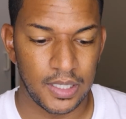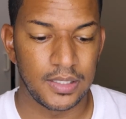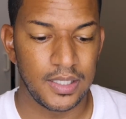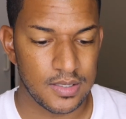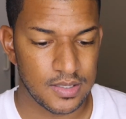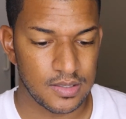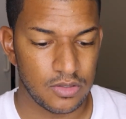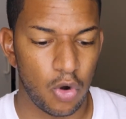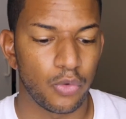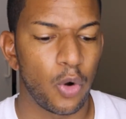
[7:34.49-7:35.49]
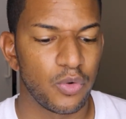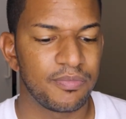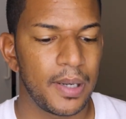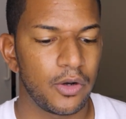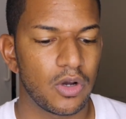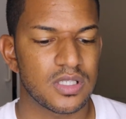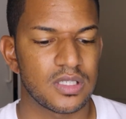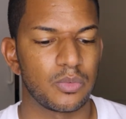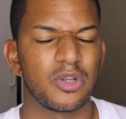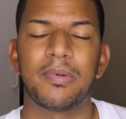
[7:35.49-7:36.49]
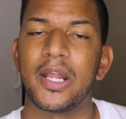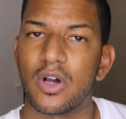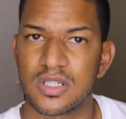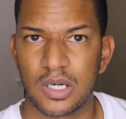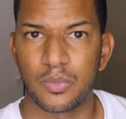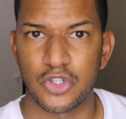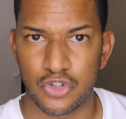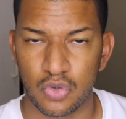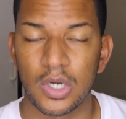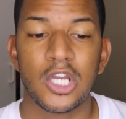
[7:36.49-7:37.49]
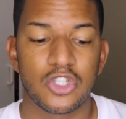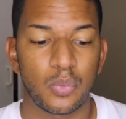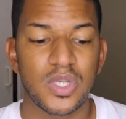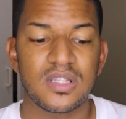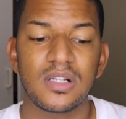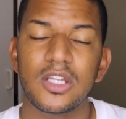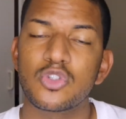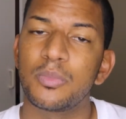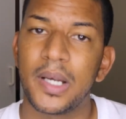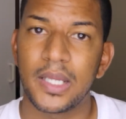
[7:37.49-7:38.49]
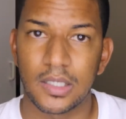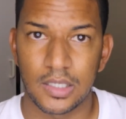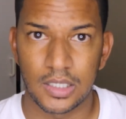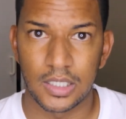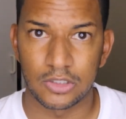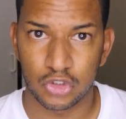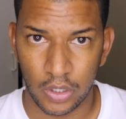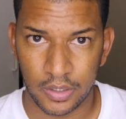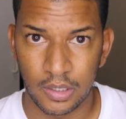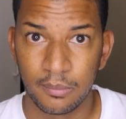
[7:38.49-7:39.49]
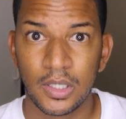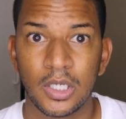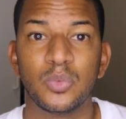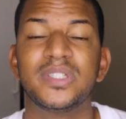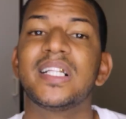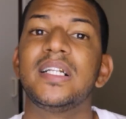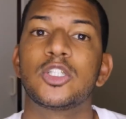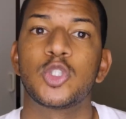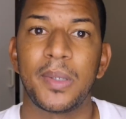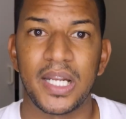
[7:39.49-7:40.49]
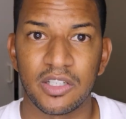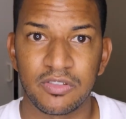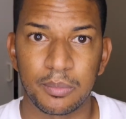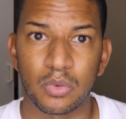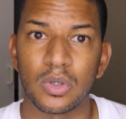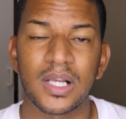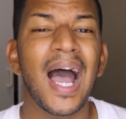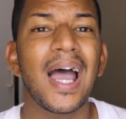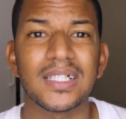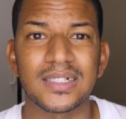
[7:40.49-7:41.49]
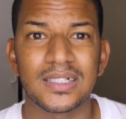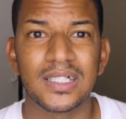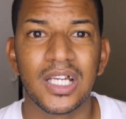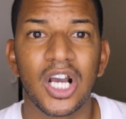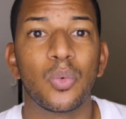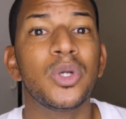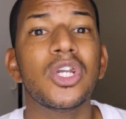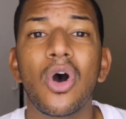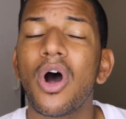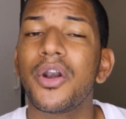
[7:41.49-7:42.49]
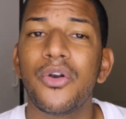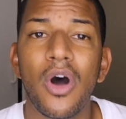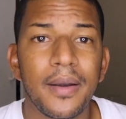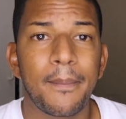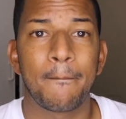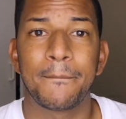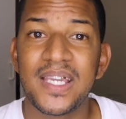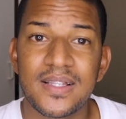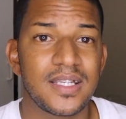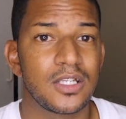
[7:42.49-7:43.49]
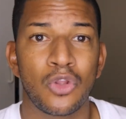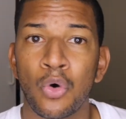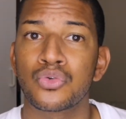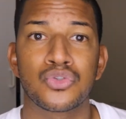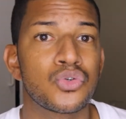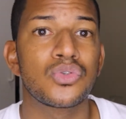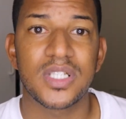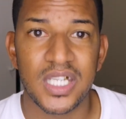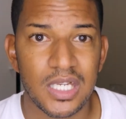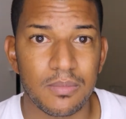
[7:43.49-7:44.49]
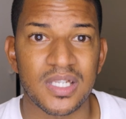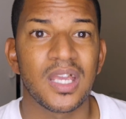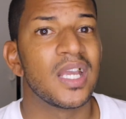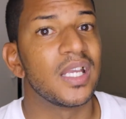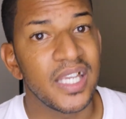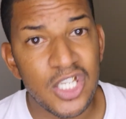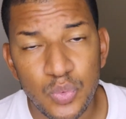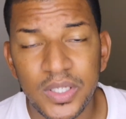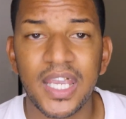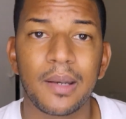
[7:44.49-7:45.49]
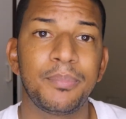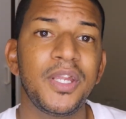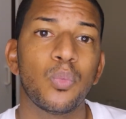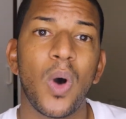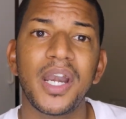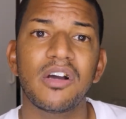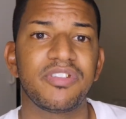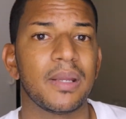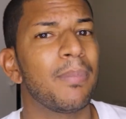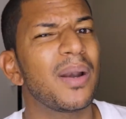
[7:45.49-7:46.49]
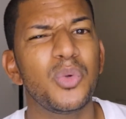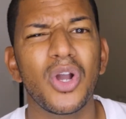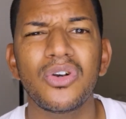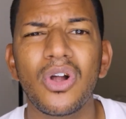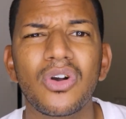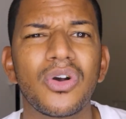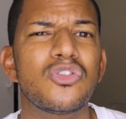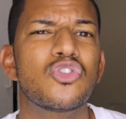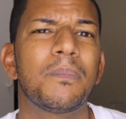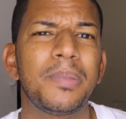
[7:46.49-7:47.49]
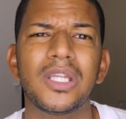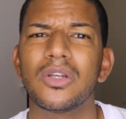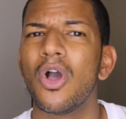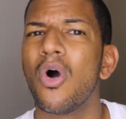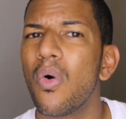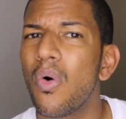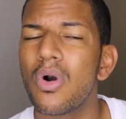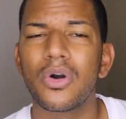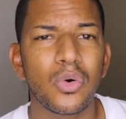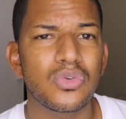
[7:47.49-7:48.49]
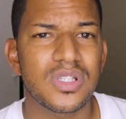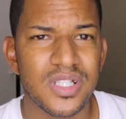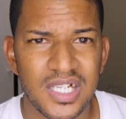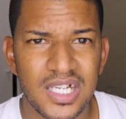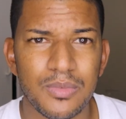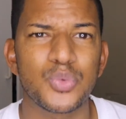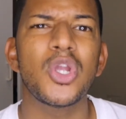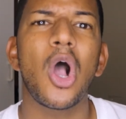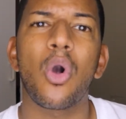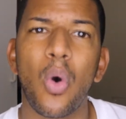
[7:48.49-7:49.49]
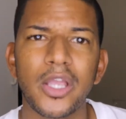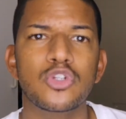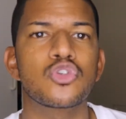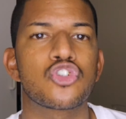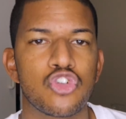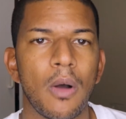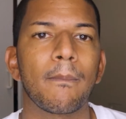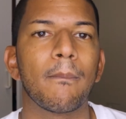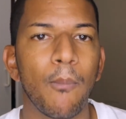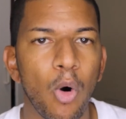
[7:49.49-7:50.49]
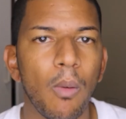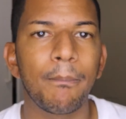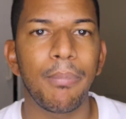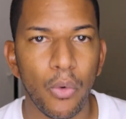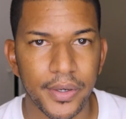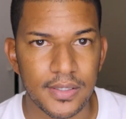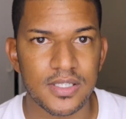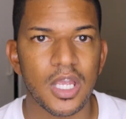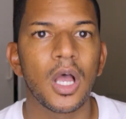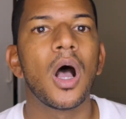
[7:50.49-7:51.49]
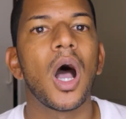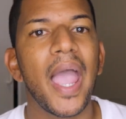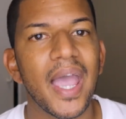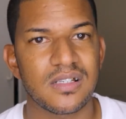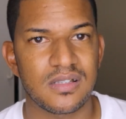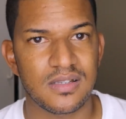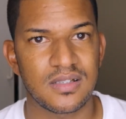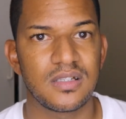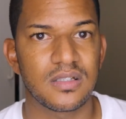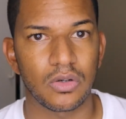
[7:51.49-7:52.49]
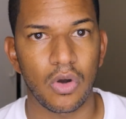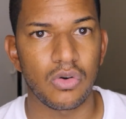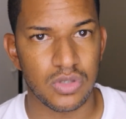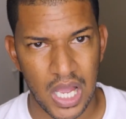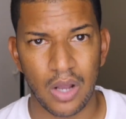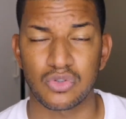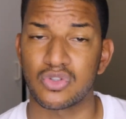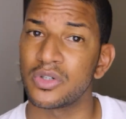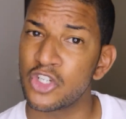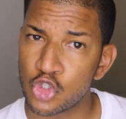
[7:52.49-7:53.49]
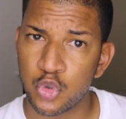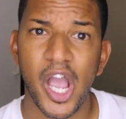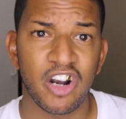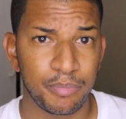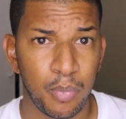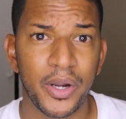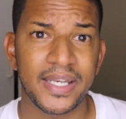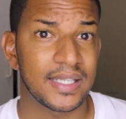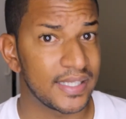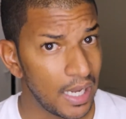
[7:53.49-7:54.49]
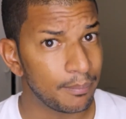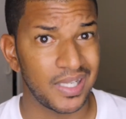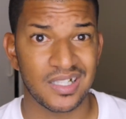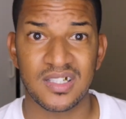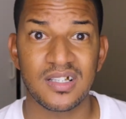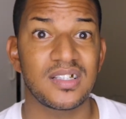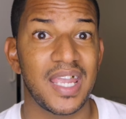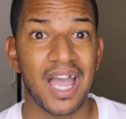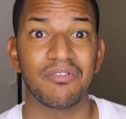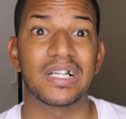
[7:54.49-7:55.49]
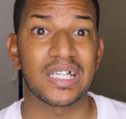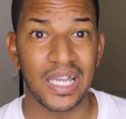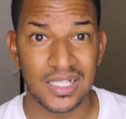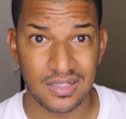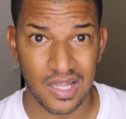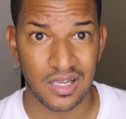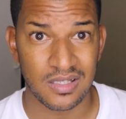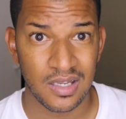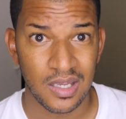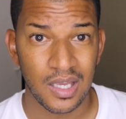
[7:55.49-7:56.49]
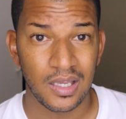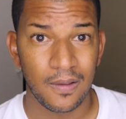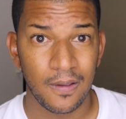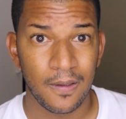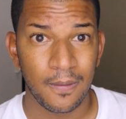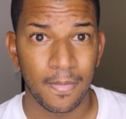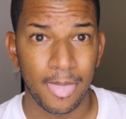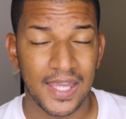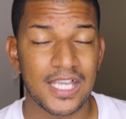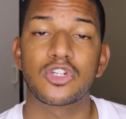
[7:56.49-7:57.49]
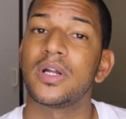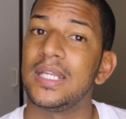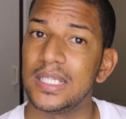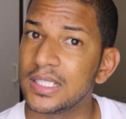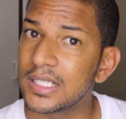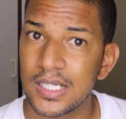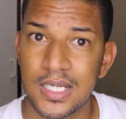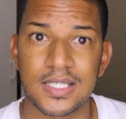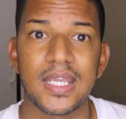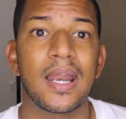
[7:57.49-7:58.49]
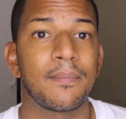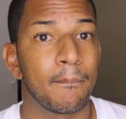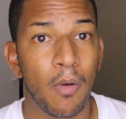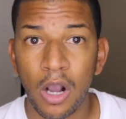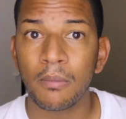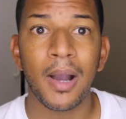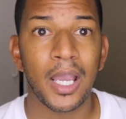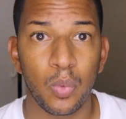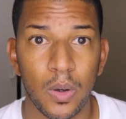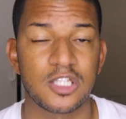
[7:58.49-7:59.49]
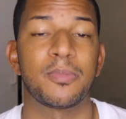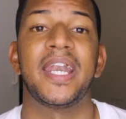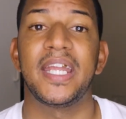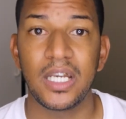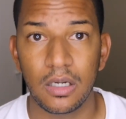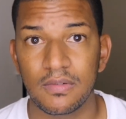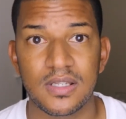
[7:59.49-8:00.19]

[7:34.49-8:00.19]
Yes, no, we've played Arsenal, and we drew. So we still yet to play Tottenham, we still yet to play Liverpool. Guys, we are not beating those 2 teams. Yes, we can beat one of them, but we are not going to beat all those teams. We are going to drop more points as the season goes out. So this 12-point gap that City have against us is going to increase, and mark my words, by the end of the